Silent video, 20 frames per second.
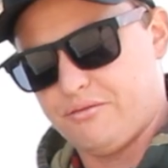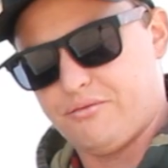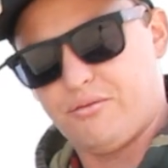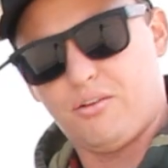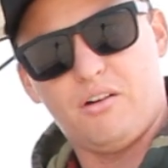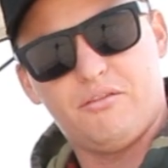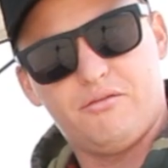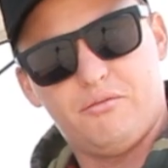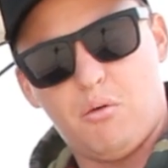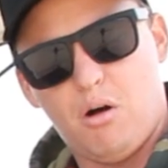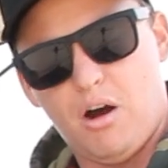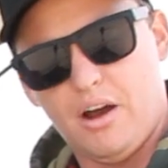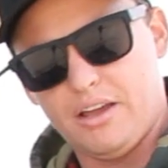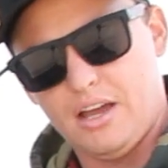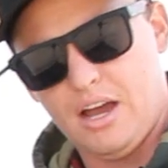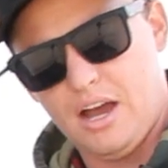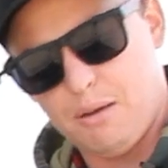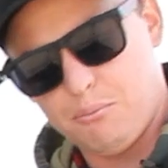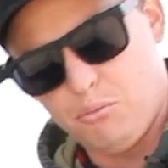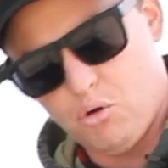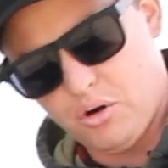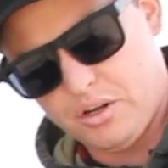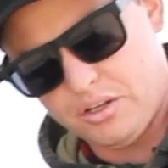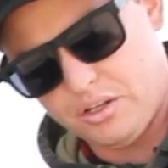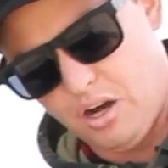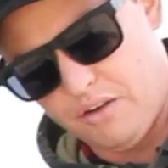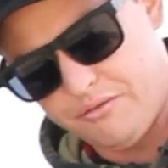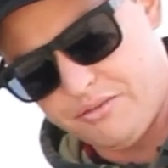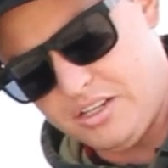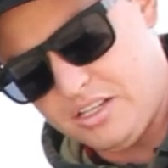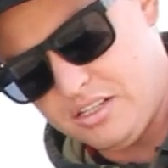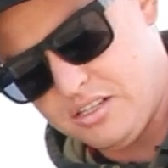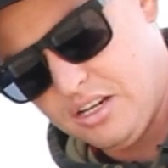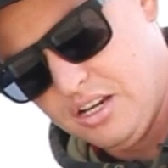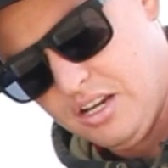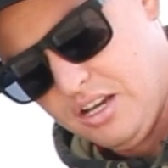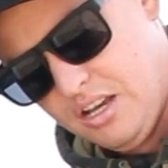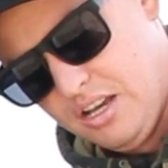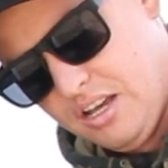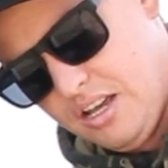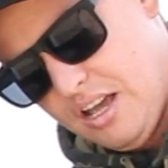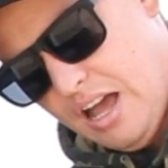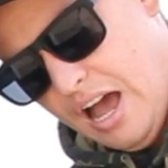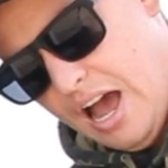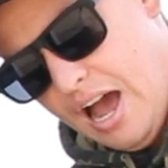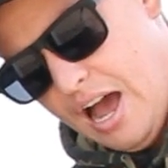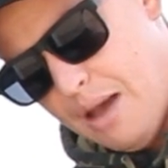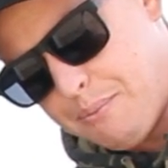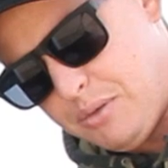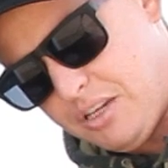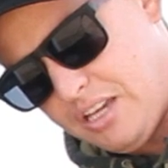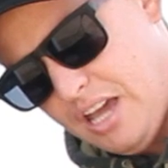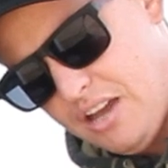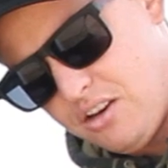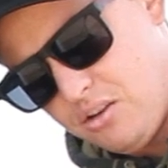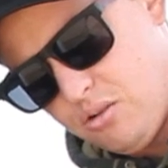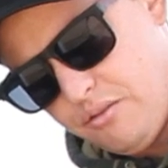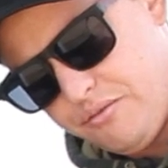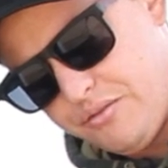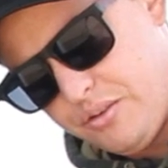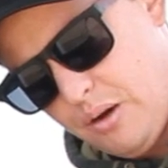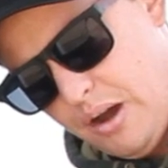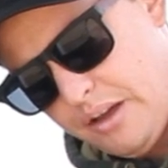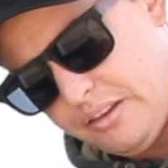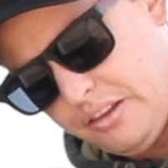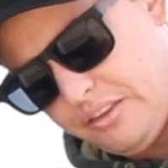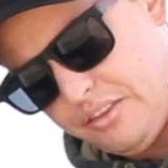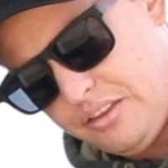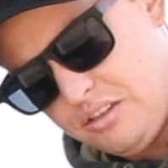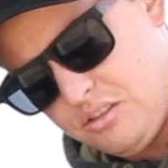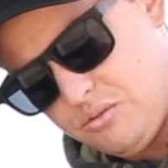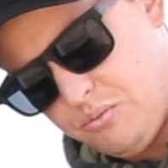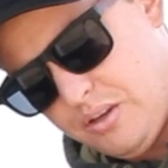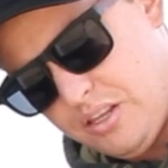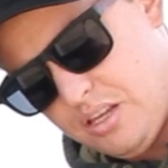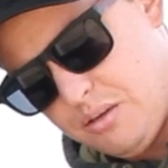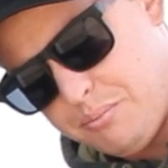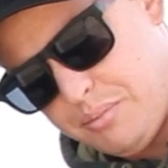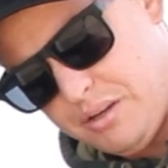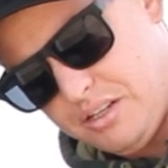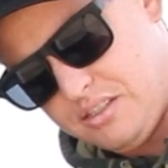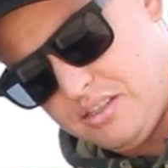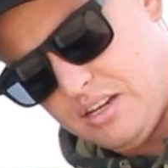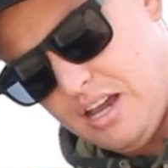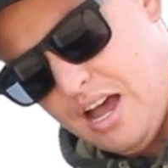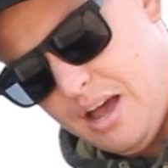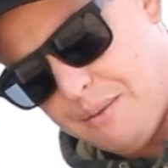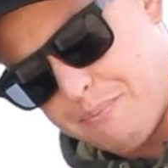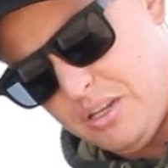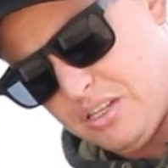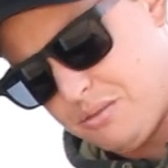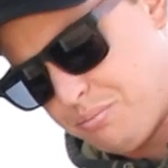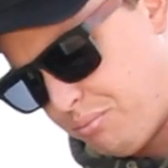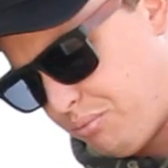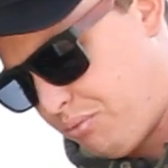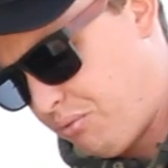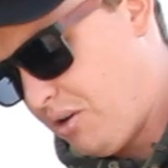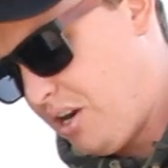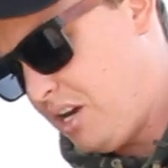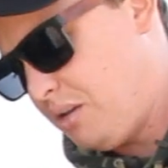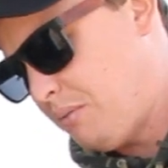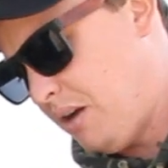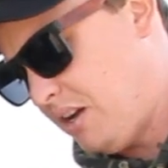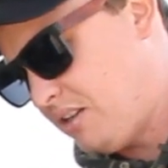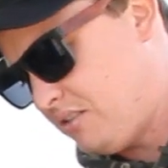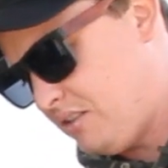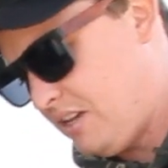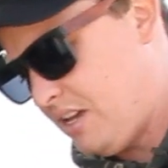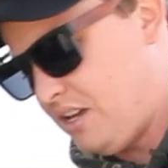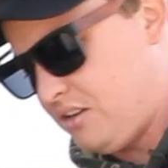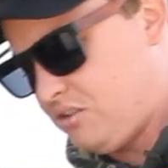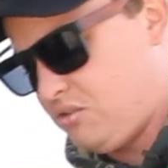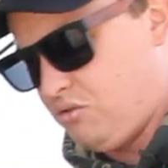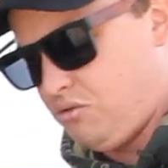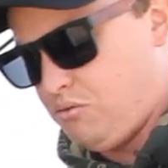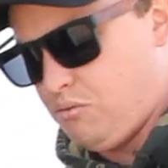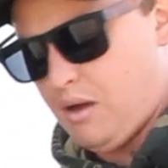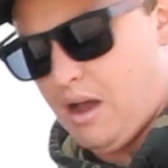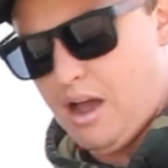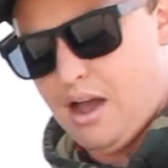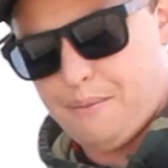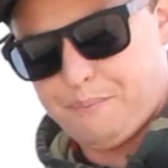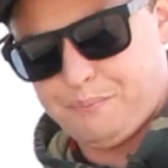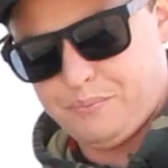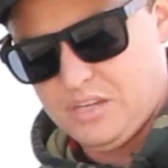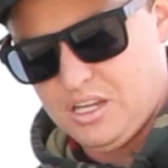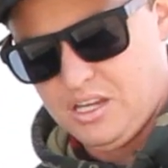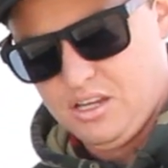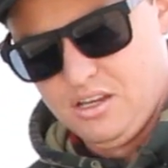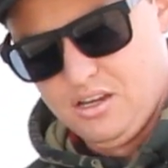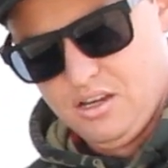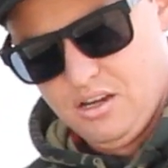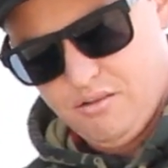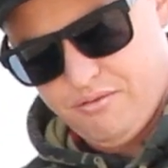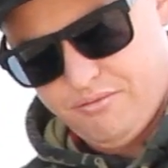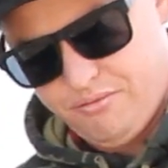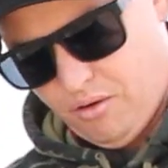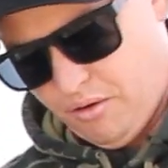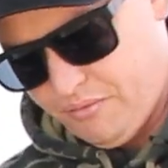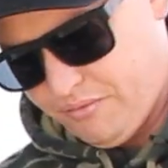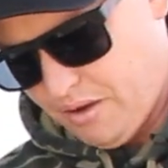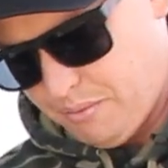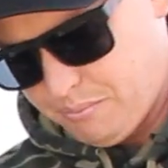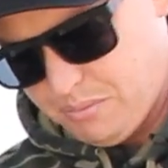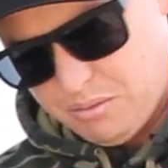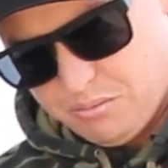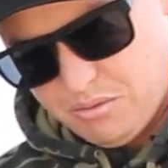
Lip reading: froth my morning coffees. You can do a few other things with it, but it's pretty much there to froth up my